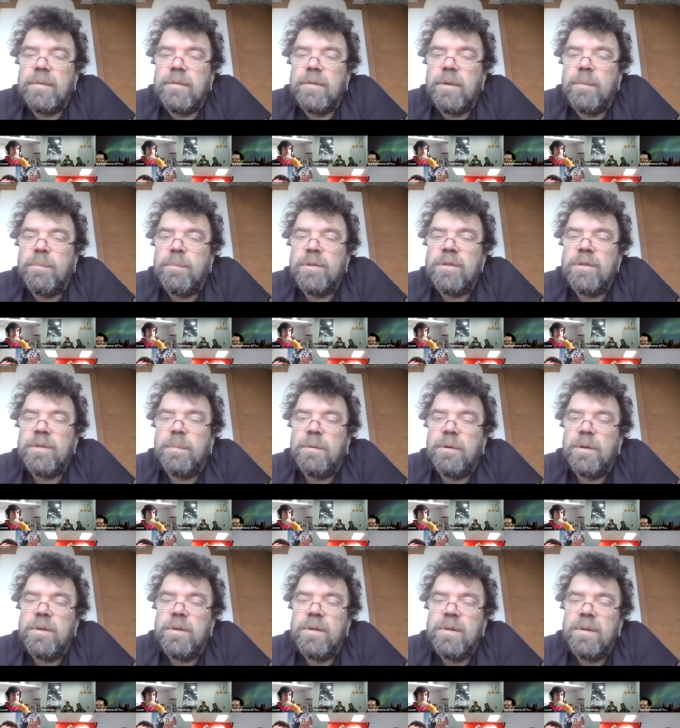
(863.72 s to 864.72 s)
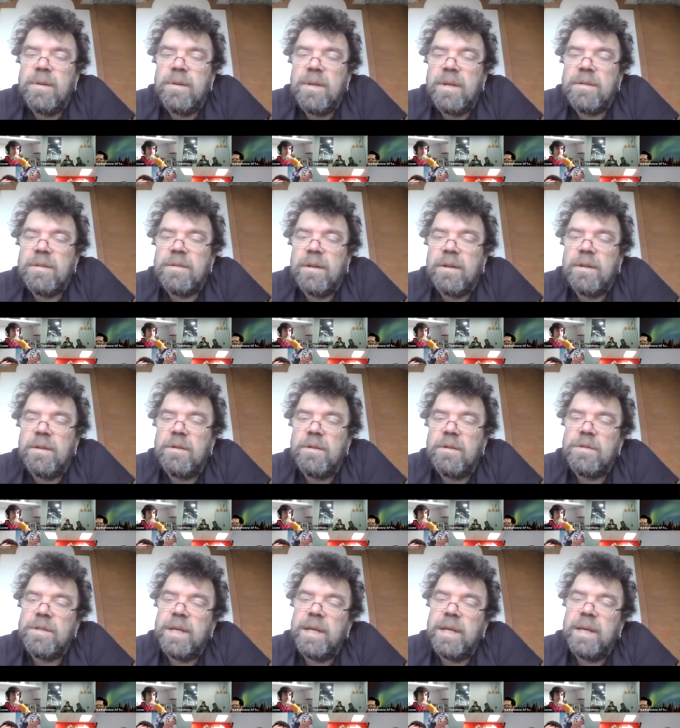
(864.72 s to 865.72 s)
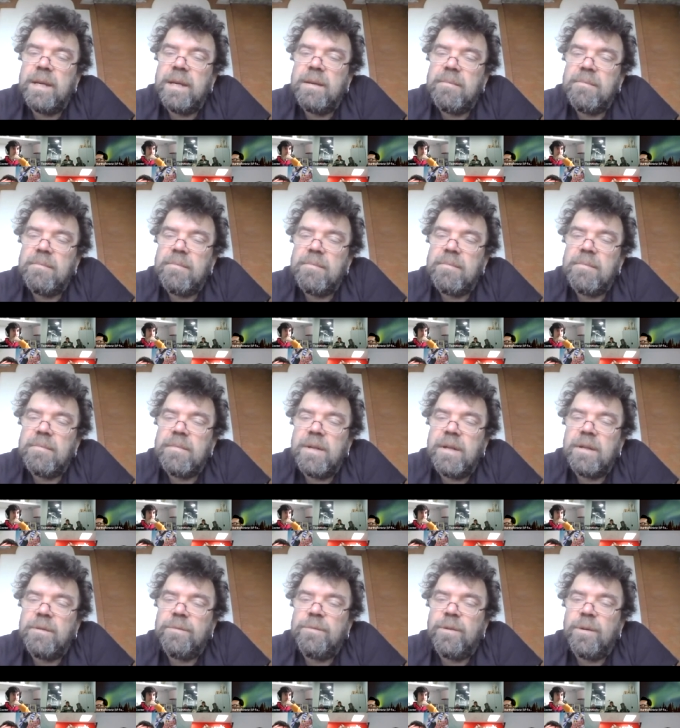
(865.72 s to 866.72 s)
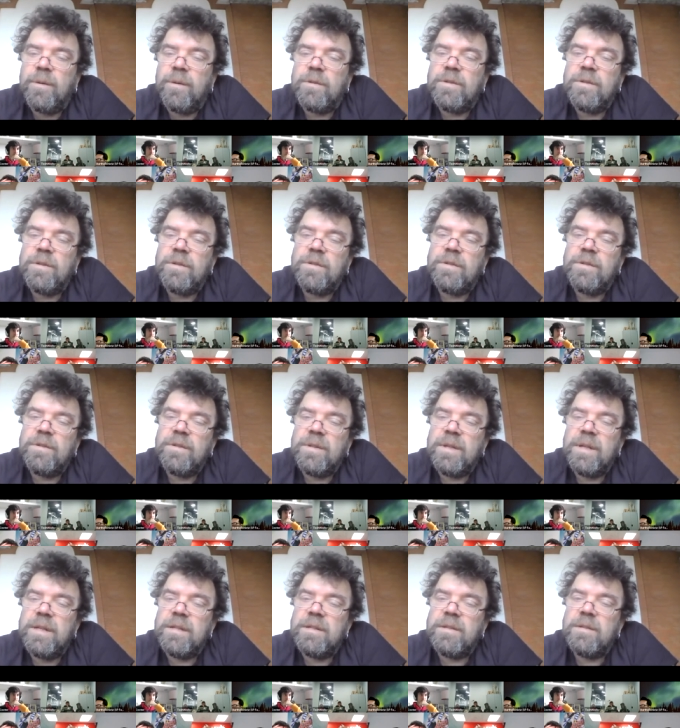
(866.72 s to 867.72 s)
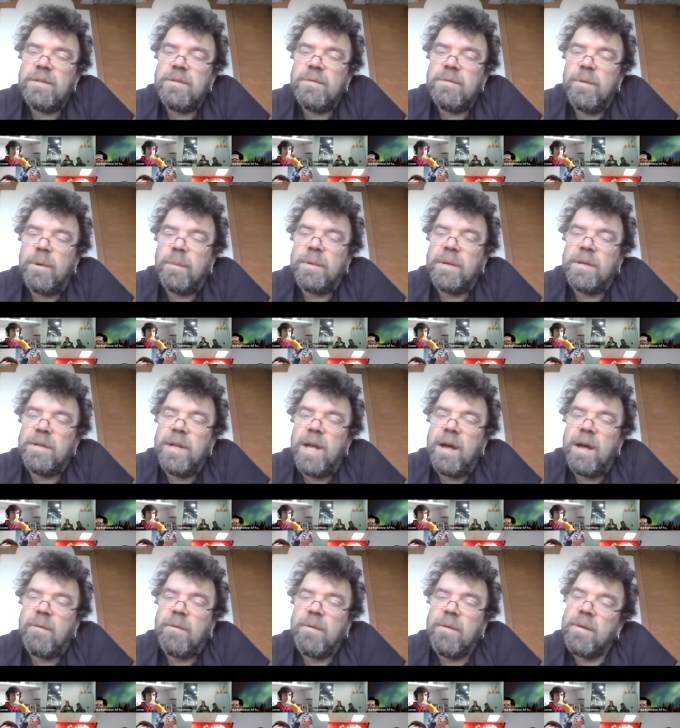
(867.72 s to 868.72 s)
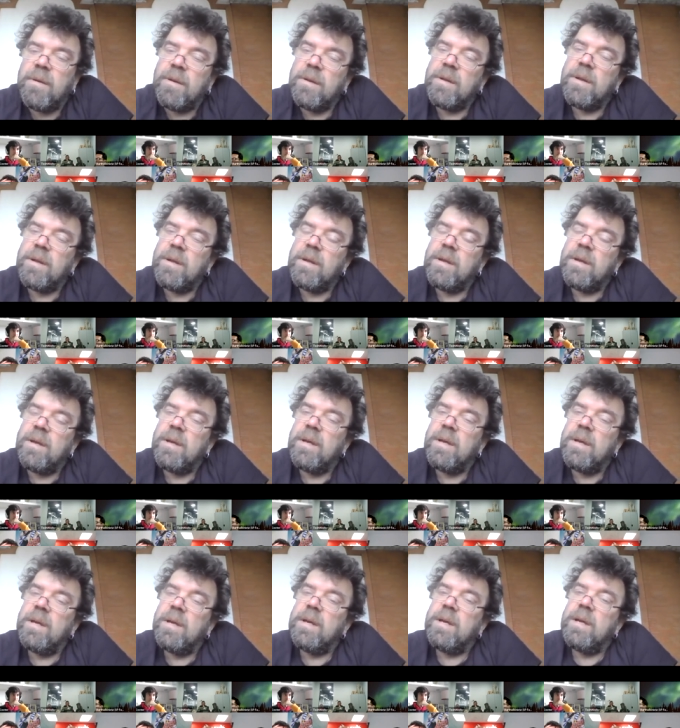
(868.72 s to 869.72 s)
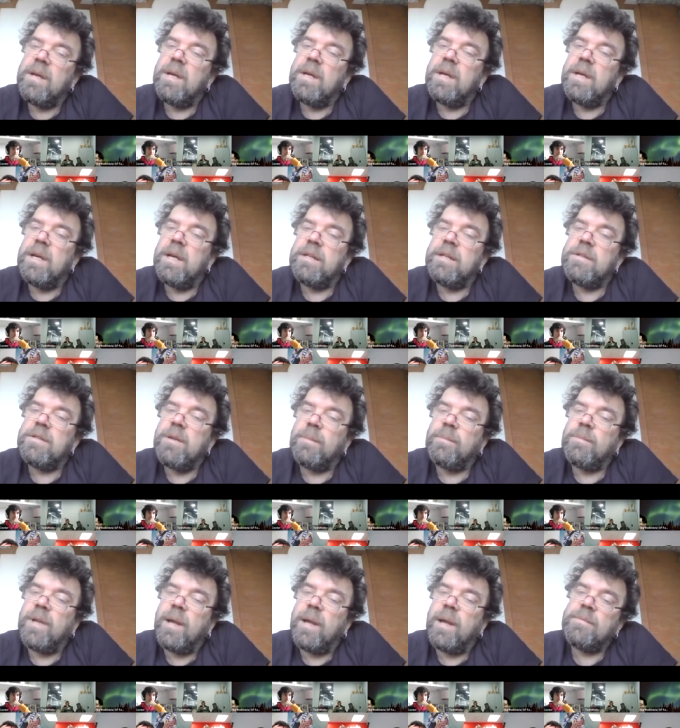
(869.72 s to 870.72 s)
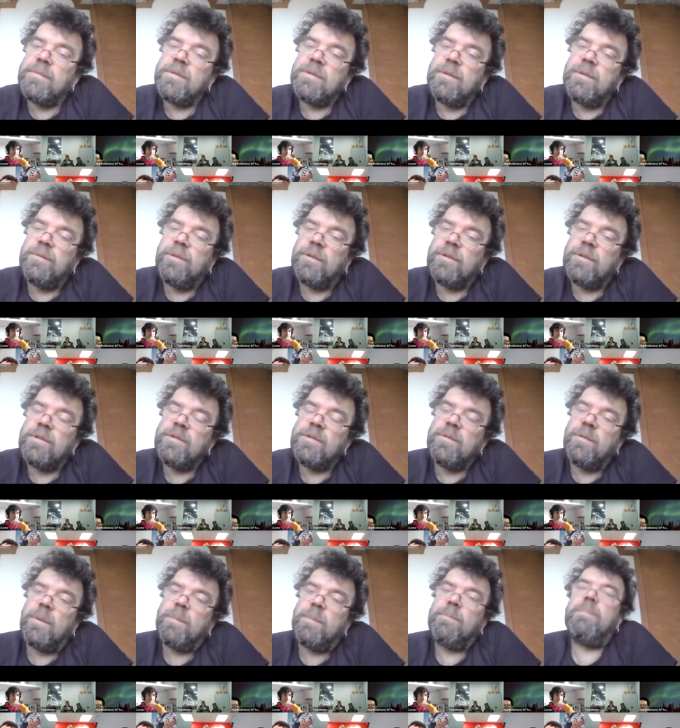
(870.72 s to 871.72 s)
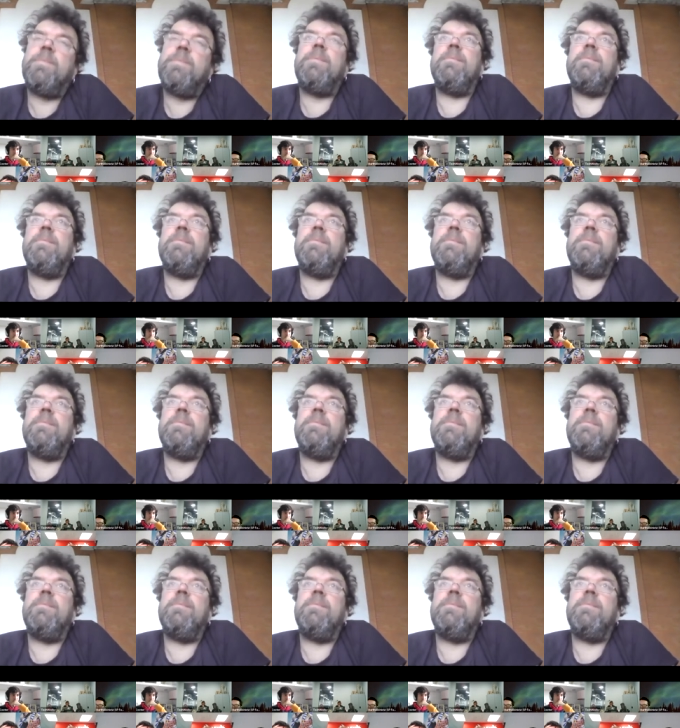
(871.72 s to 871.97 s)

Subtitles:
You push the button, so you see that voltage is dropping down. And sometimes the voltage drop